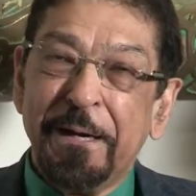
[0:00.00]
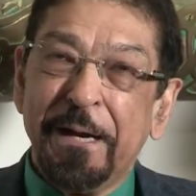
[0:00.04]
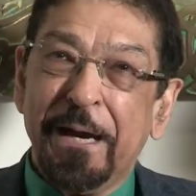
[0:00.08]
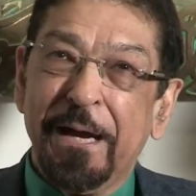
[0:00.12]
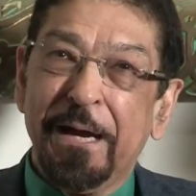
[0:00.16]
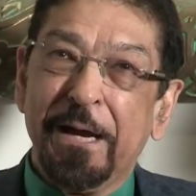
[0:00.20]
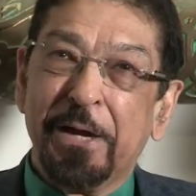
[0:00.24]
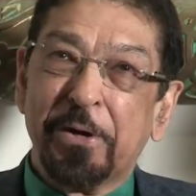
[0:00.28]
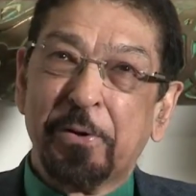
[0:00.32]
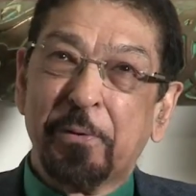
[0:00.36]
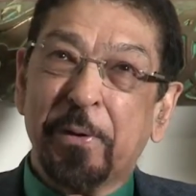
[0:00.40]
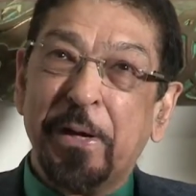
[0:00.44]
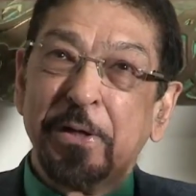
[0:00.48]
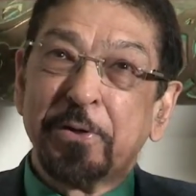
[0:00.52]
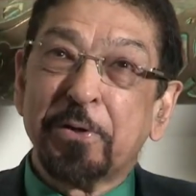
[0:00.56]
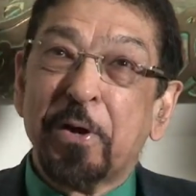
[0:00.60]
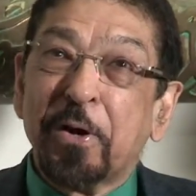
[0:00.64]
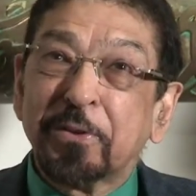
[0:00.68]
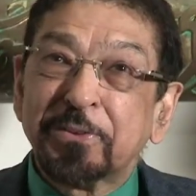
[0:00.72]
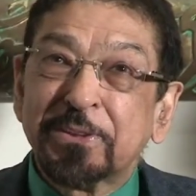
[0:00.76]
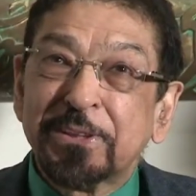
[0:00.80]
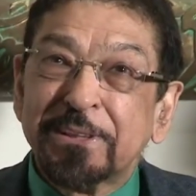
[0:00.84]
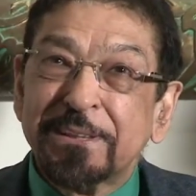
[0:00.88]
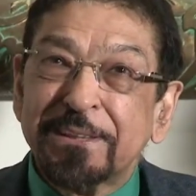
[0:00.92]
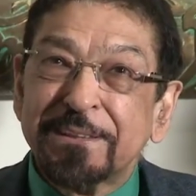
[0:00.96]
Roy
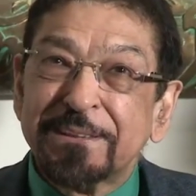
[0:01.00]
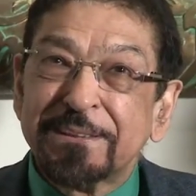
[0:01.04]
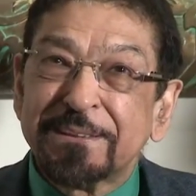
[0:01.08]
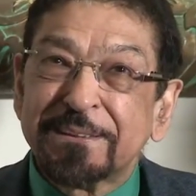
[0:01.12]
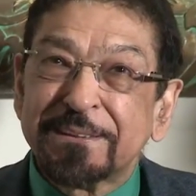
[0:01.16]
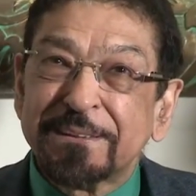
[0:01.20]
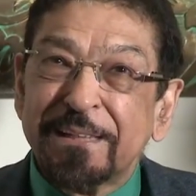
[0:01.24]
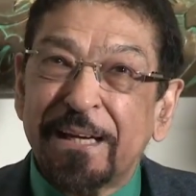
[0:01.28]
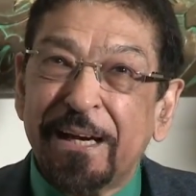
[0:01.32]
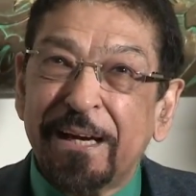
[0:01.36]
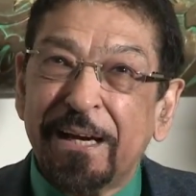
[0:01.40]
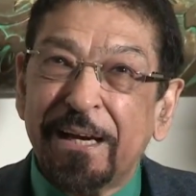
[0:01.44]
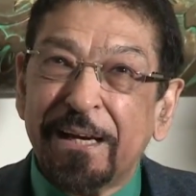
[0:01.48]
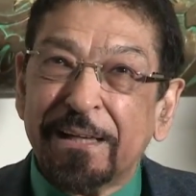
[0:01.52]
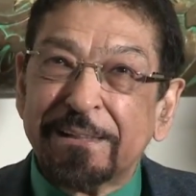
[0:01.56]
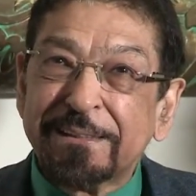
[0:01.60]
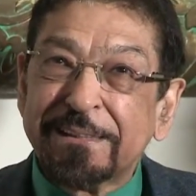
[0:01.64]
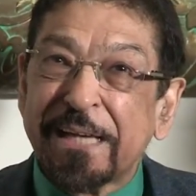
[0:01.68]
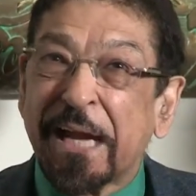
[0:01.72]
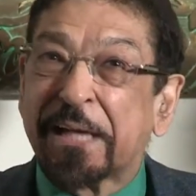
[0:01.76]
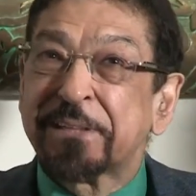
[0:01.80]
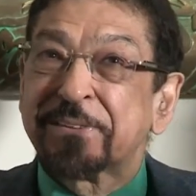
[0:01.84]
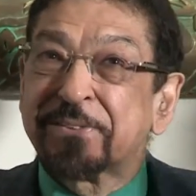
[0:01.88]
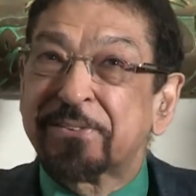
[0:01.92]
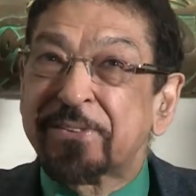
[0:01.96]
Rogers,
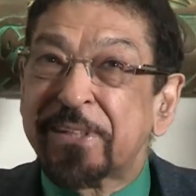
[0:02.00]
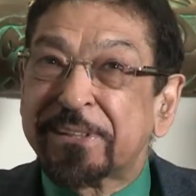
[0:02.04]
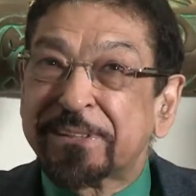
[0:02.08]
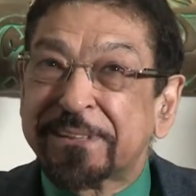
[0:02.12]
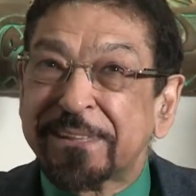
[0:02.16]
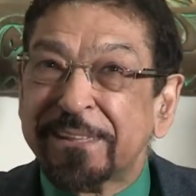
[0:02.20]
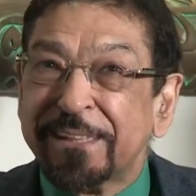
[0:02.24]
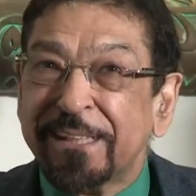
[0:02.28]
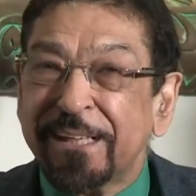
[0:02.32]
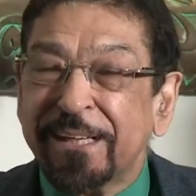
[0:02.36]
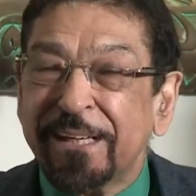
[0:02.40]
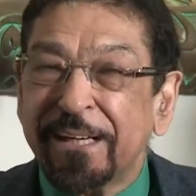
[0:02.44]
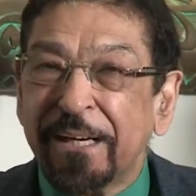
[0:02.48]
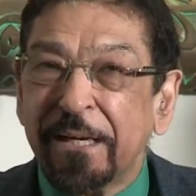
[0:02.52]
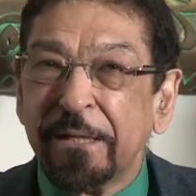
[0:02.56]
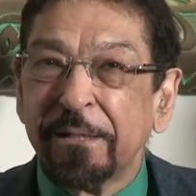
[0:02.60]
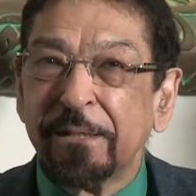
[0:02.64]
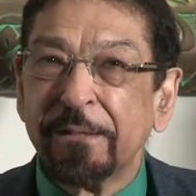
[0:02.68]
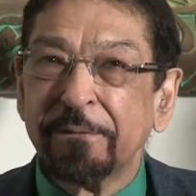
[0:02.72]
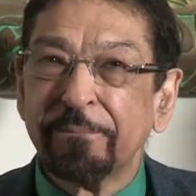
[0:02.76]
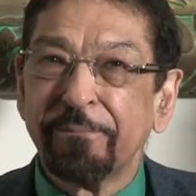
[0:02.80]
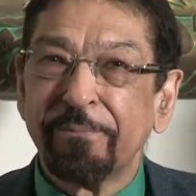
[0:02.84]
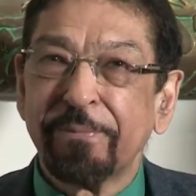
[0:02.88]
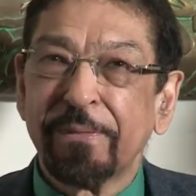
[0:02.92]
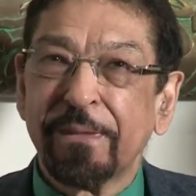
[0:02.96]
Tex Ritter,
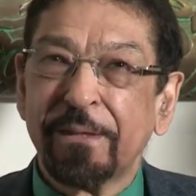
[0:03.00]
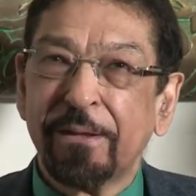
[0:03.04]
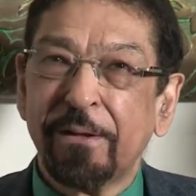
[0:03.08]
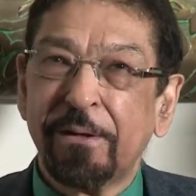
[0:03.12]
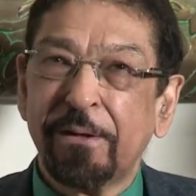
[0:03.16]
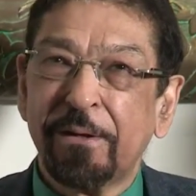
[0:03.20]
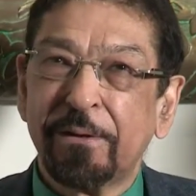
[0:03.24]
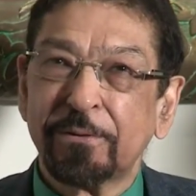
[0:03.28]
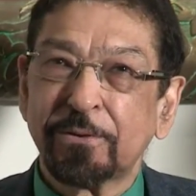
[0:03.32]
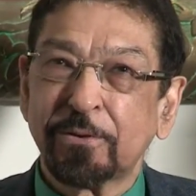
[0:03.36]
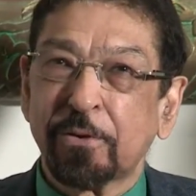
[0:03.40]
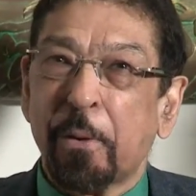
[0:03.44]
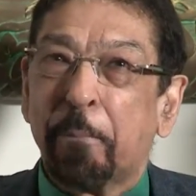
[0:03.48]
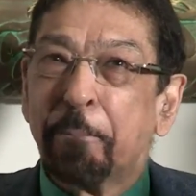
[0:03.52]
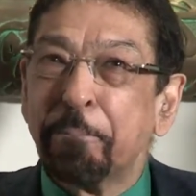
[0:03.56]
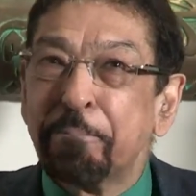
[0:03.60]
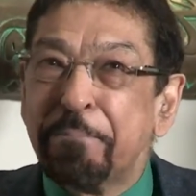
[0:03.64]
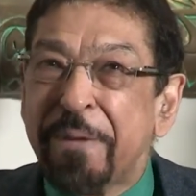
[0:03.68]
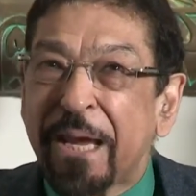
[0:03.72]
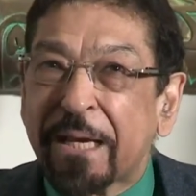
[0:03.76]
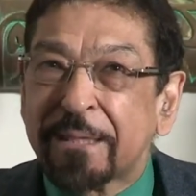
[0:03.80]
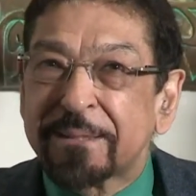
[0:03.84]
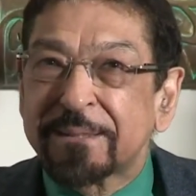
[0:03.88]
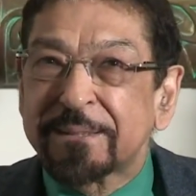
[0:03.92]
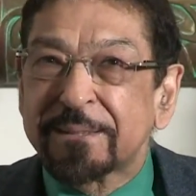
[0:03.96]
you know, Tom
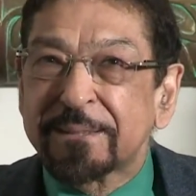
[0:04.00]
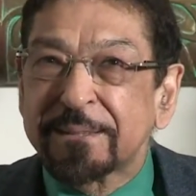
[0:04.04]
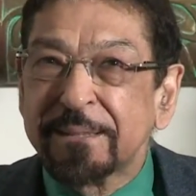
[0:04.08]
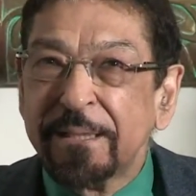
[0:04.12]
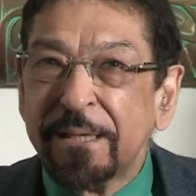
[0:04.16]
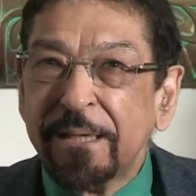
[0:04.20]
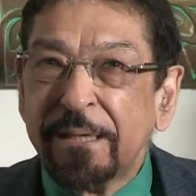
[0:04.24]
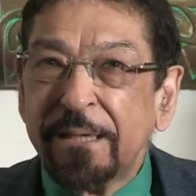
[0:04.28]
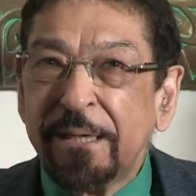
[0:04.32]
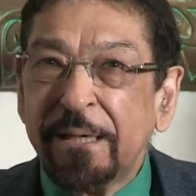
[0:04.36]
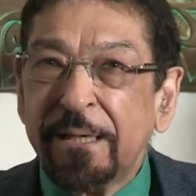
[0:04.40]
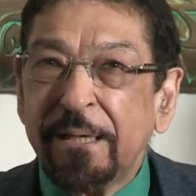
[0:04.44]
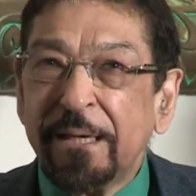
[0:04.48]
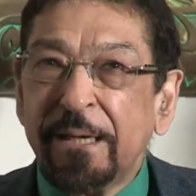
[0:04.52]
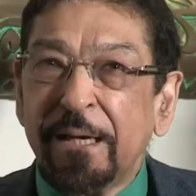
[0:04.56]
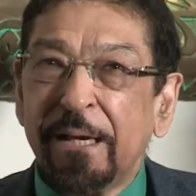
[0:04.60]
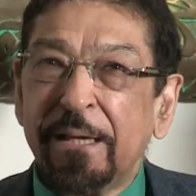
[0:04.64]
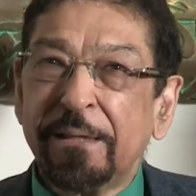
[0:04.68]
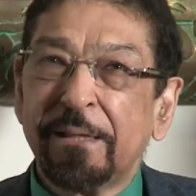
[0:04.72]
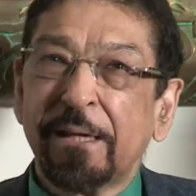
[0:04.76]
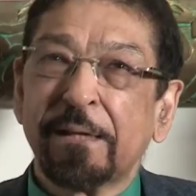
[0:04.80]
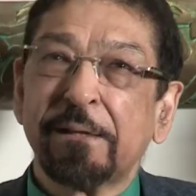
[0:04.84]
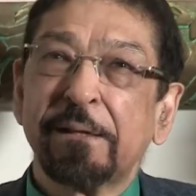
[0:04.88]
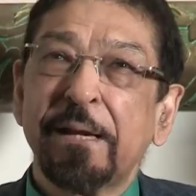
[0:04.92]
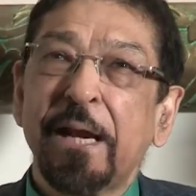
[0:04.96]
Mix,
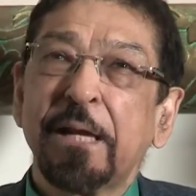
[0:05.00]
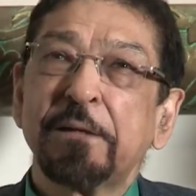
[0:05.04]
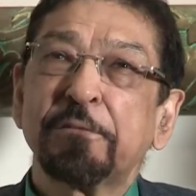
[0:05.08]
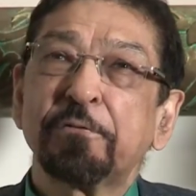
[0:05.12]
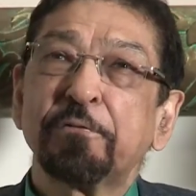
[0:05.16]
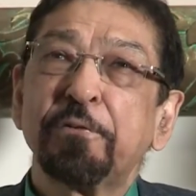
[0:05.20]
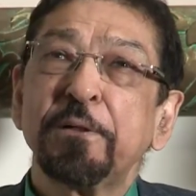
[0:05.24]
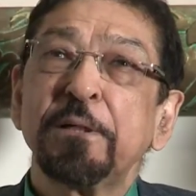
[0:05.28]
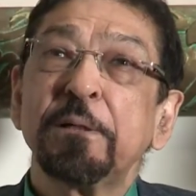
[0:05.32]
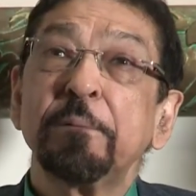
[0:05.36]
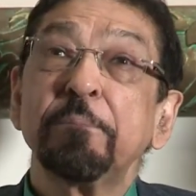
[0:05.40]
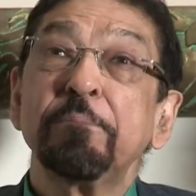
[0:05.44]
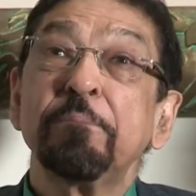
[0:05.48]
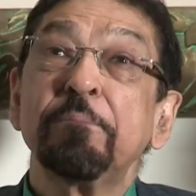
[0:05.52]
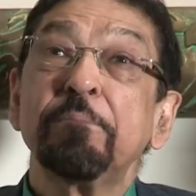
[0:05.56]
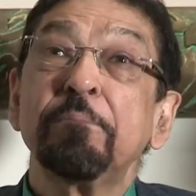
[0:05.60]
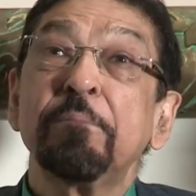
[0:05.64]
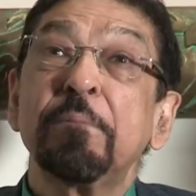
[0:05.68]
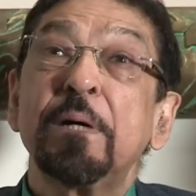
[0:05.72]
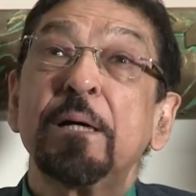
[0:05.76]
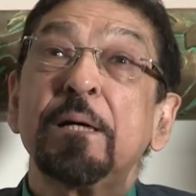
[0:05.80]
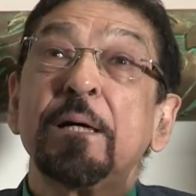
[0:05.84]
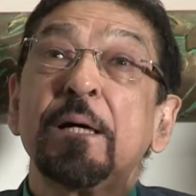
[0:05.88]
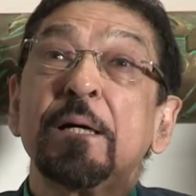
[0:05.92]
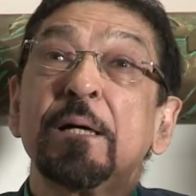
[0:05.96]
the great film